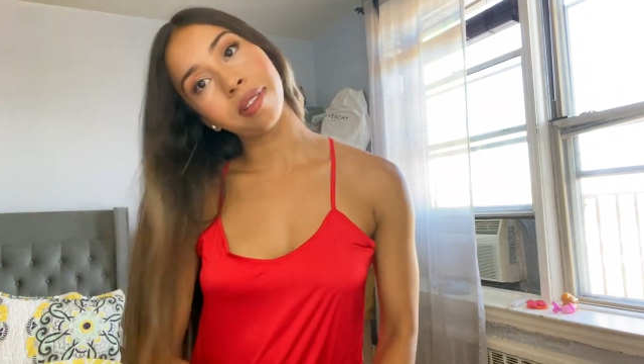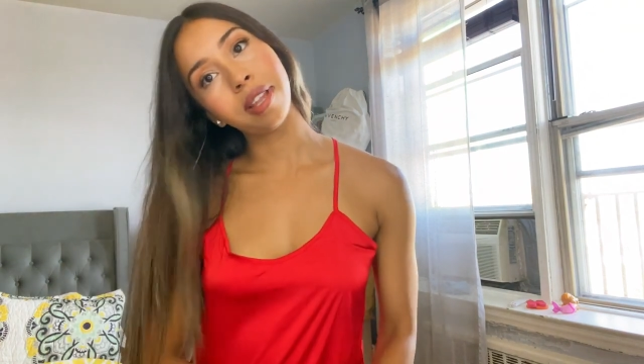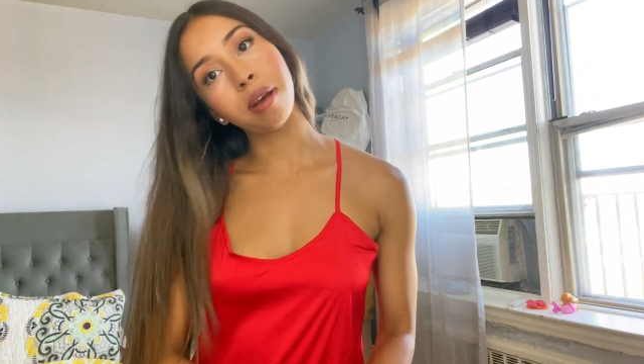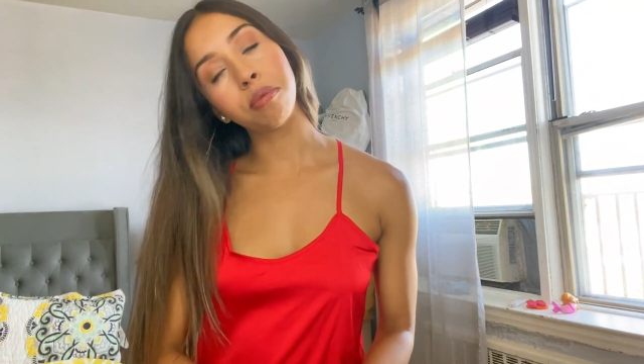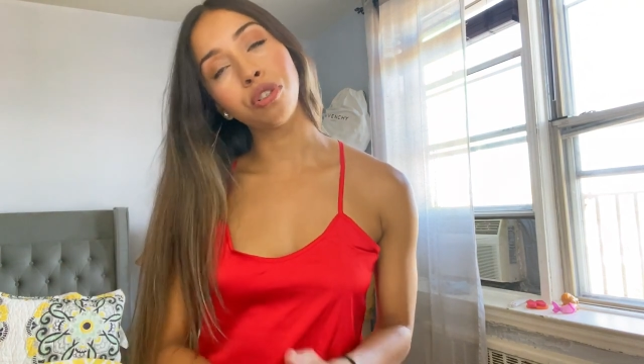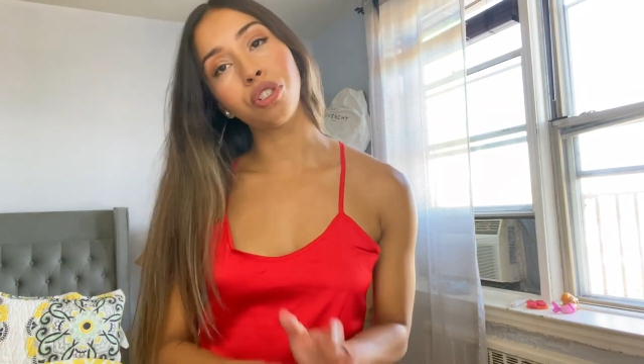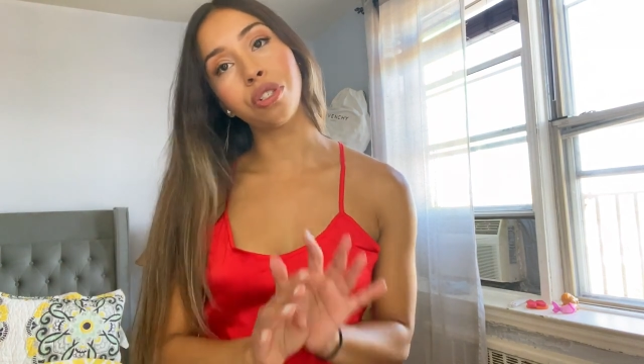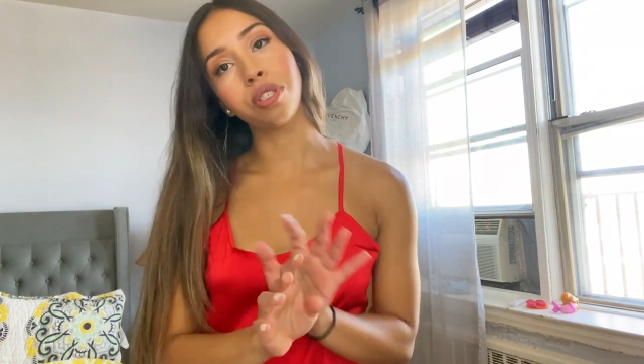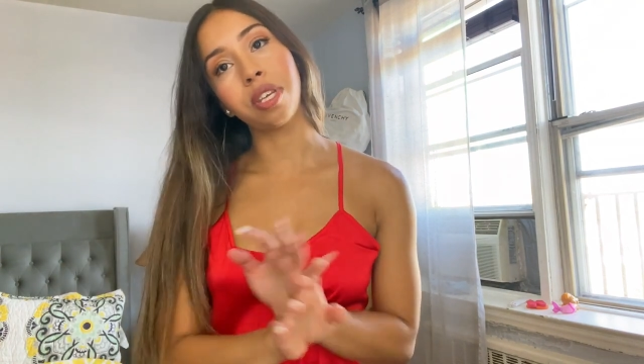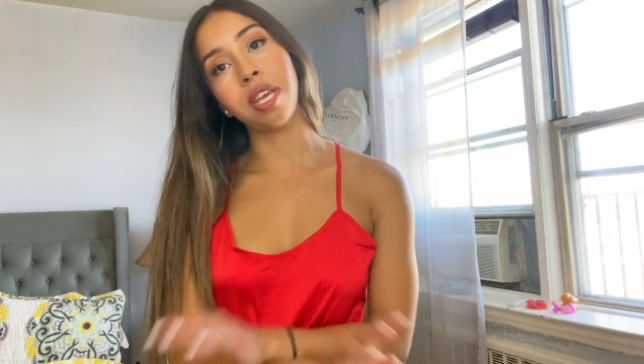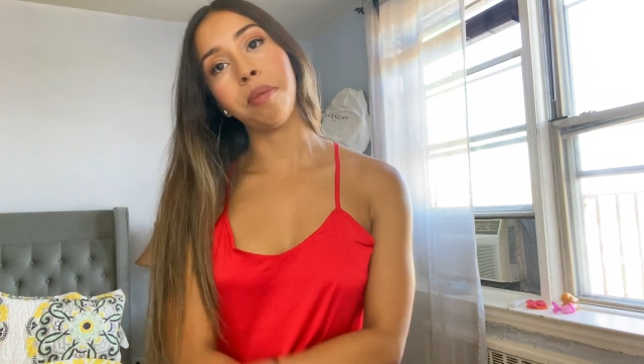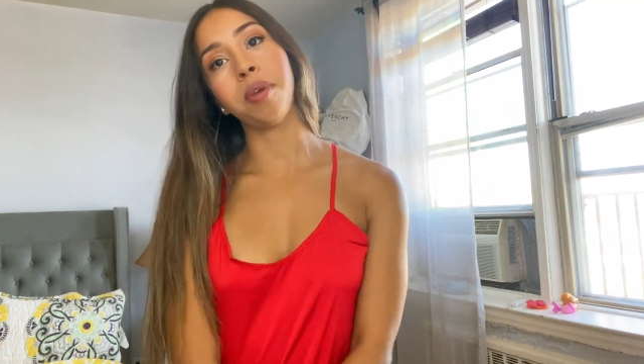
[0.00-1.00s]
that would just
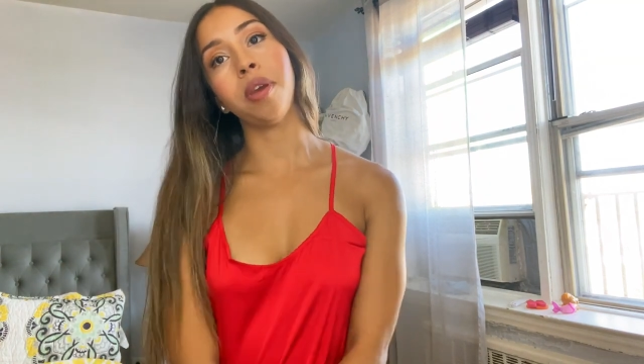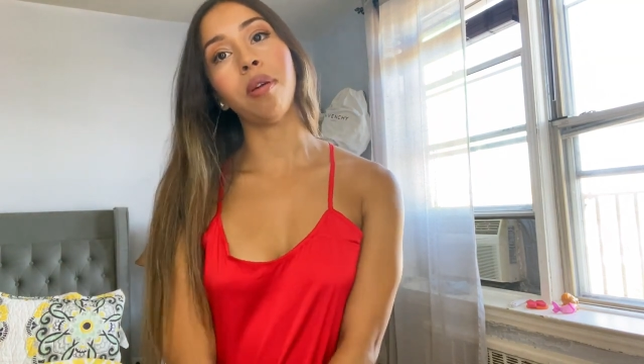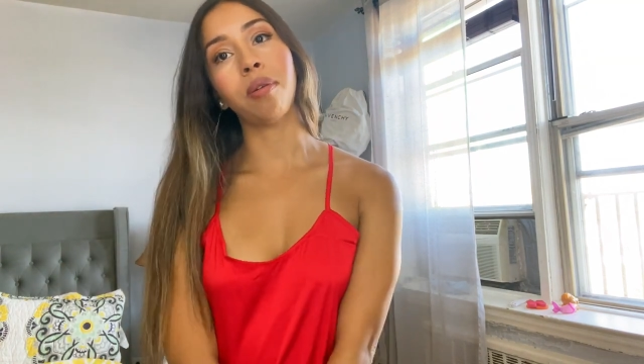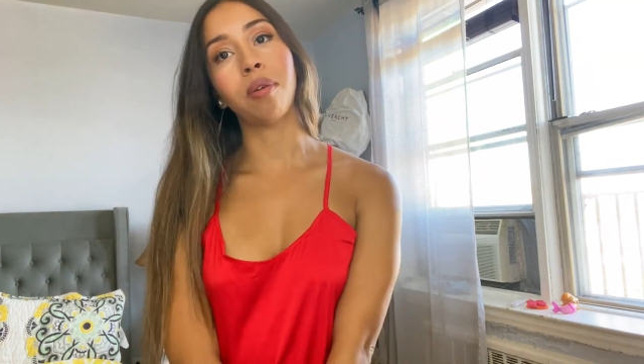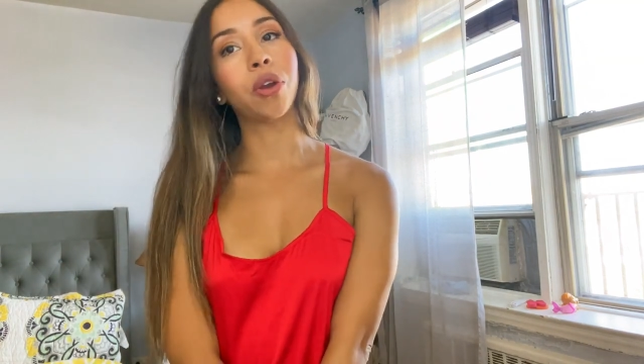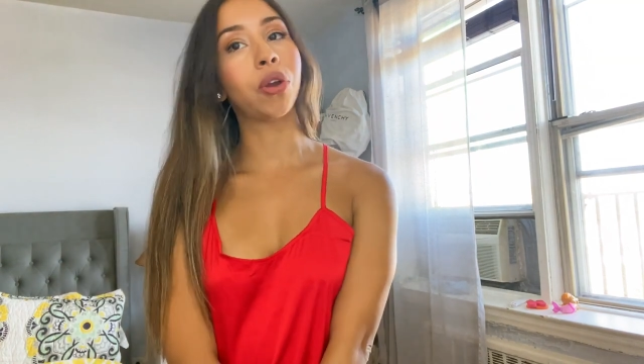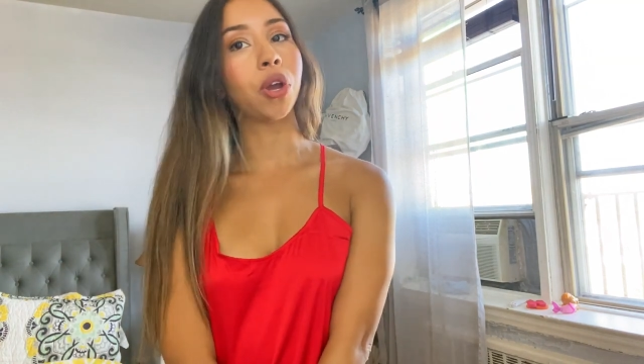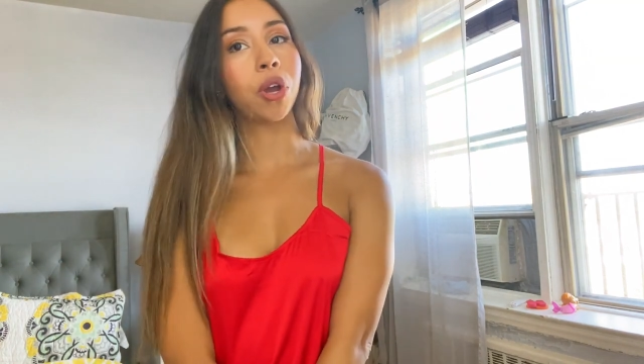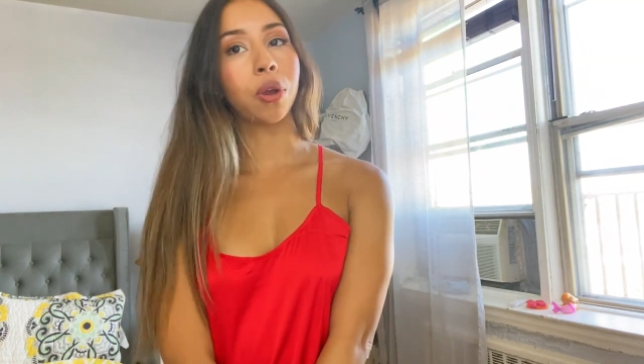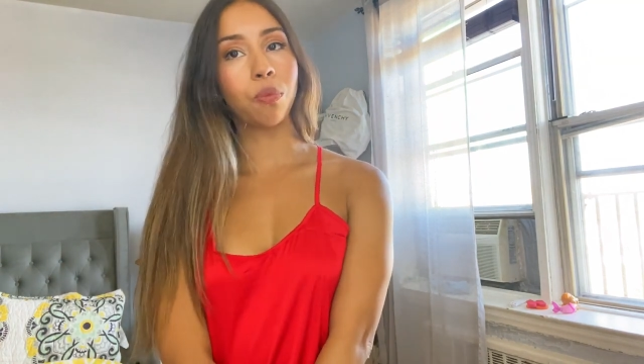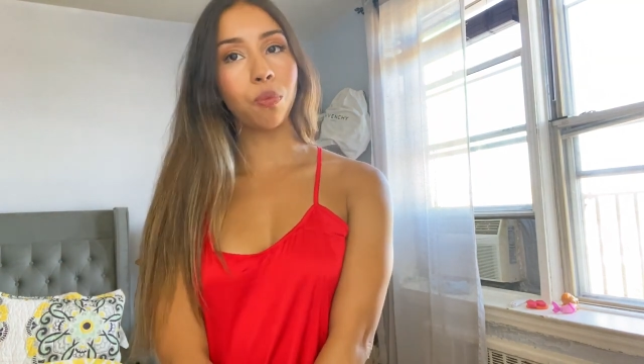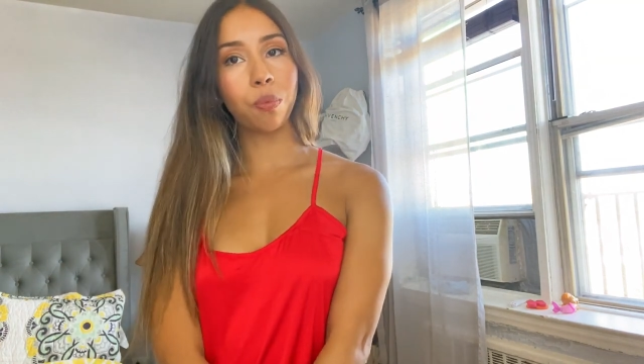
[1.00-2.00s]
keep you
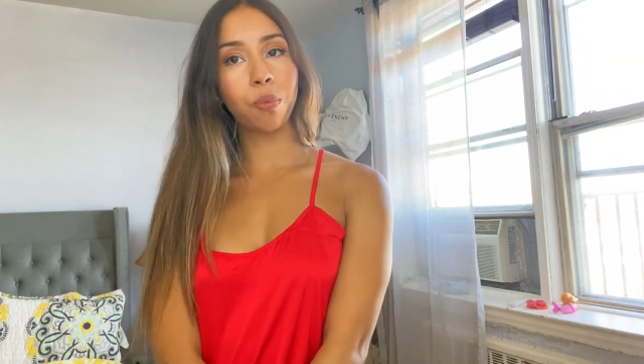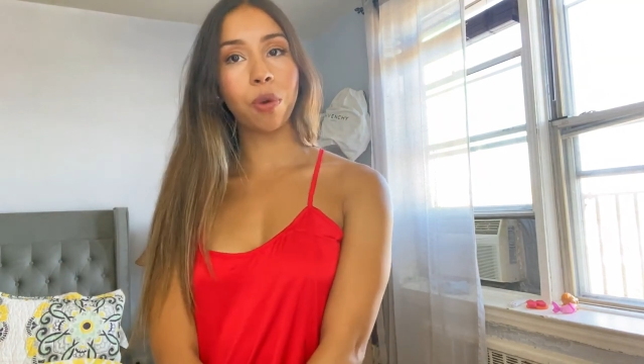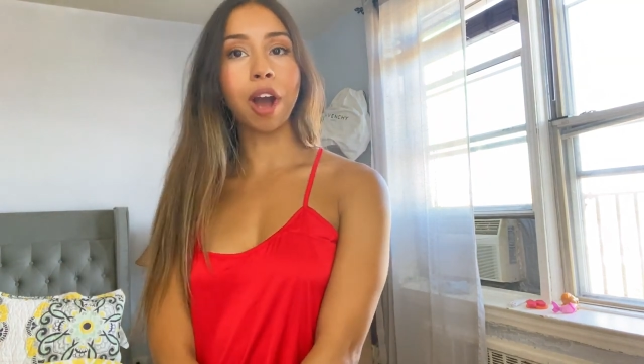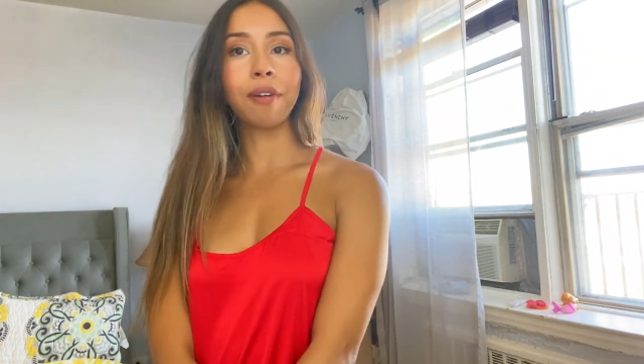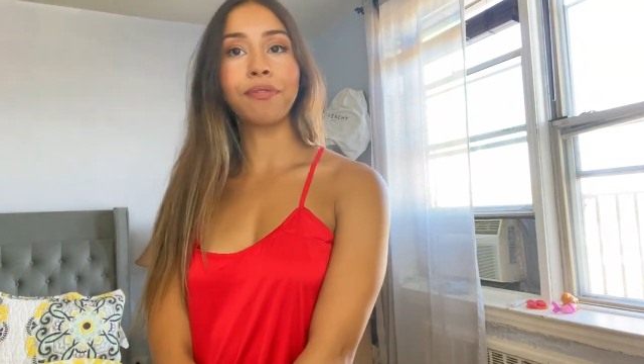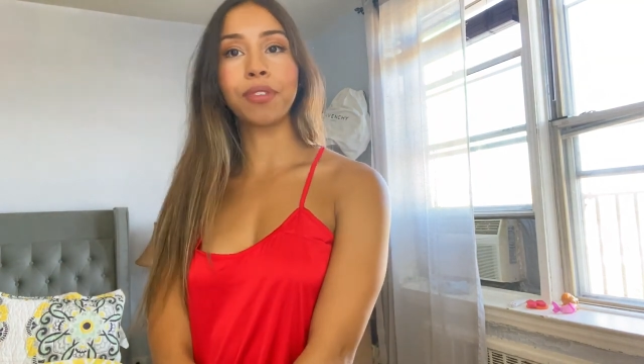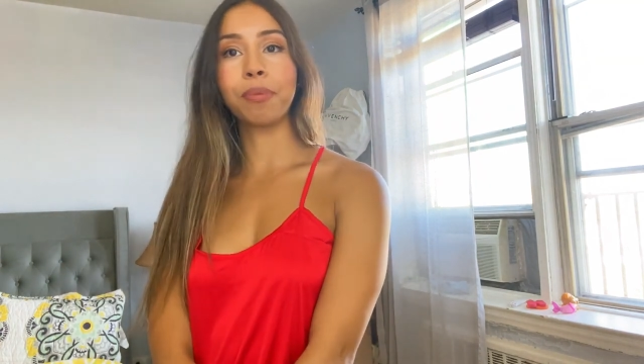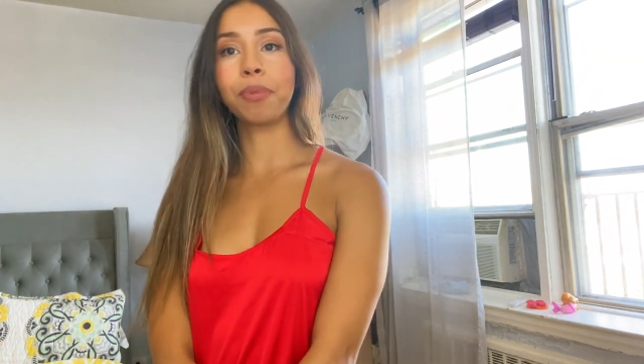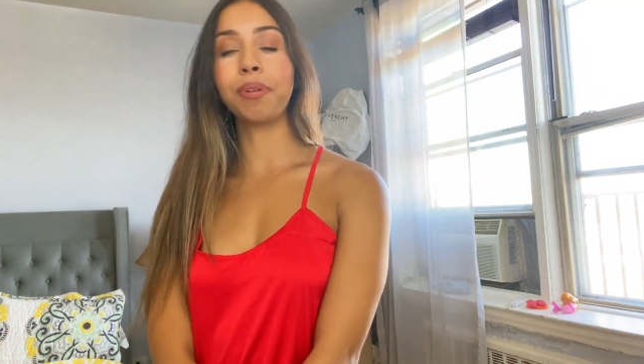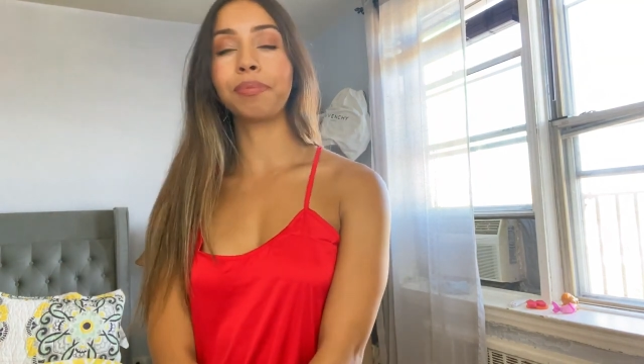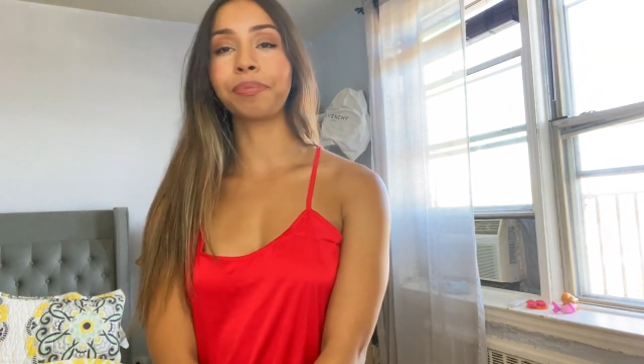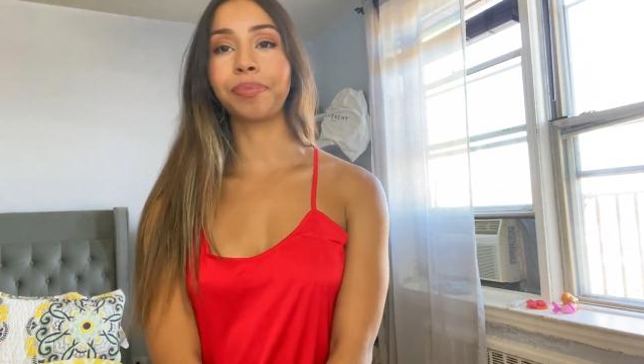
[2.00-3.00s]
comfortable.